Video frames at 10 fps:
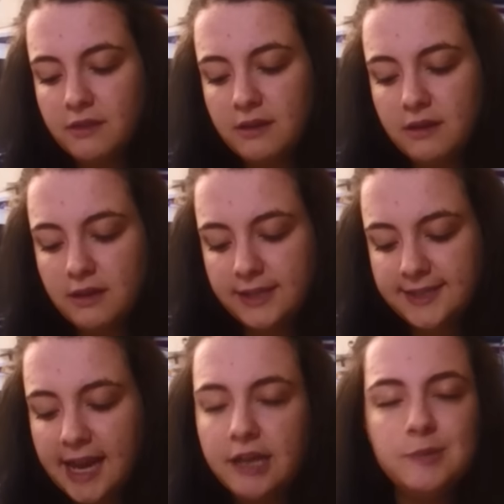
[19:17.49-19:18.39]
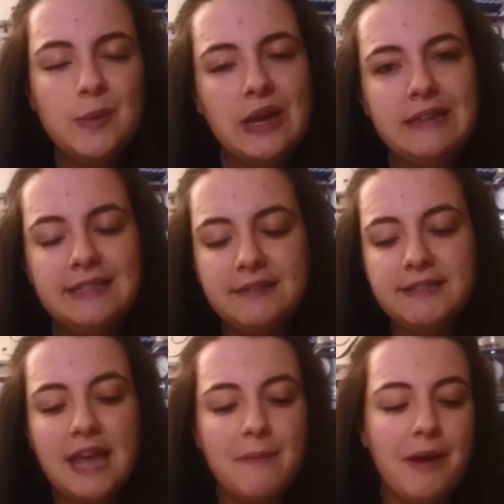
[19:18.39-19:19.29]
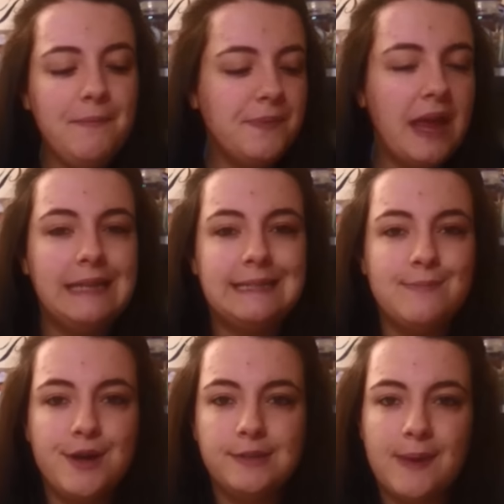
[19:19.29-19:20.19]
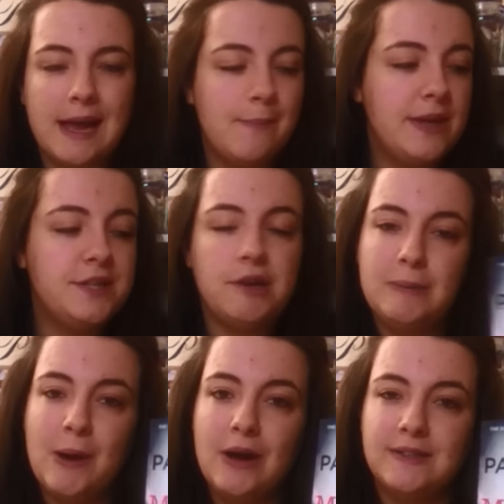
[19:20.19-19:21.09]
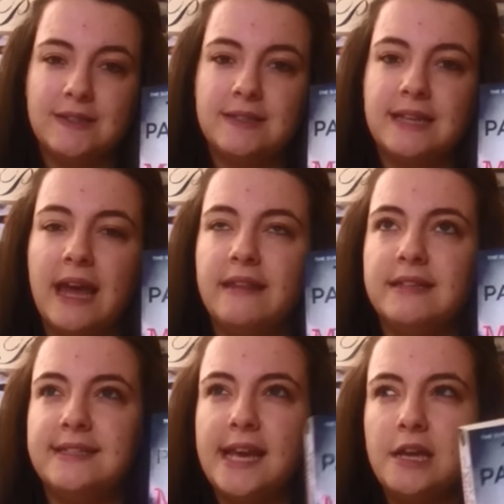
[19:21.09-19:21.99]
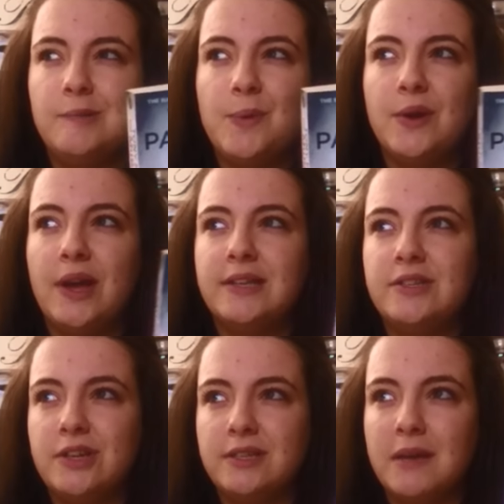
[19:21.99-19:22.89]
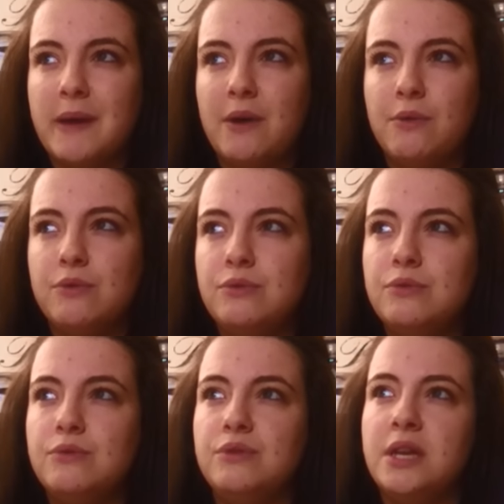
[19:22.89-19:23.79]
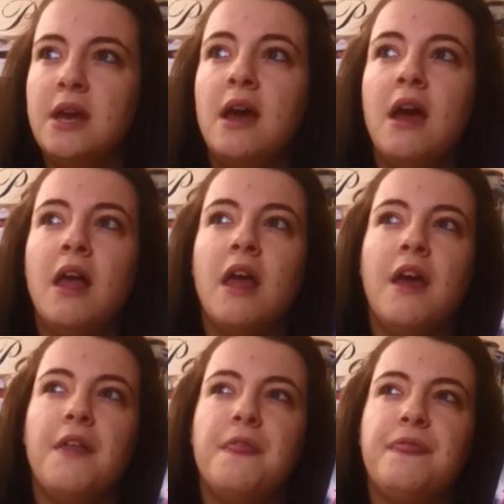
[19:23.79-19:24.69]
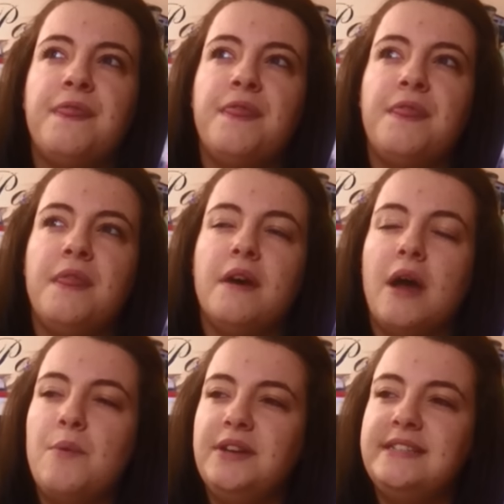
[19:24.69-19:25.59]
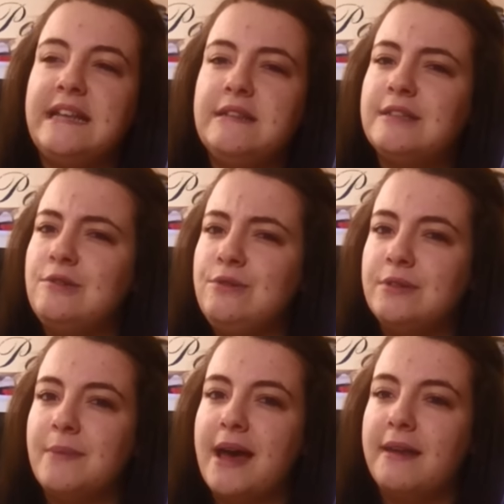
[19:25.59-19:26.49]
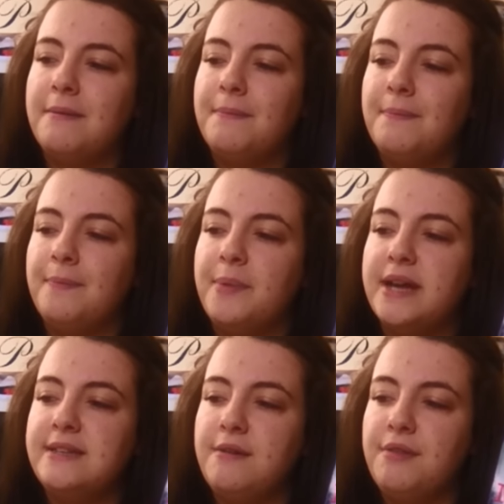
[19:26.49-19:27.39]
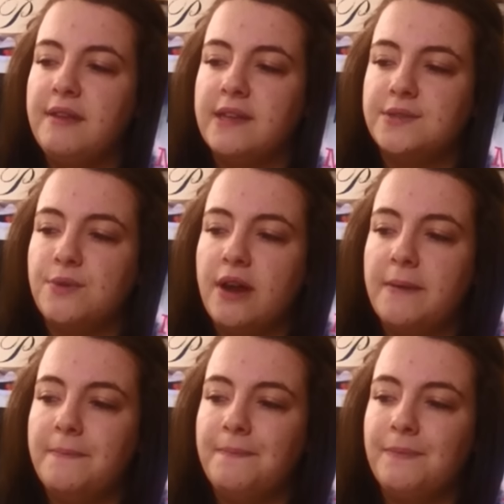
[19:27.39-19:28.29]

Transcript: the second book in the series came out, and it's The Murder Bag by Tony Parsons, and the second book has just come out called, I want to say The Slaughter Man, but I don't think that's right.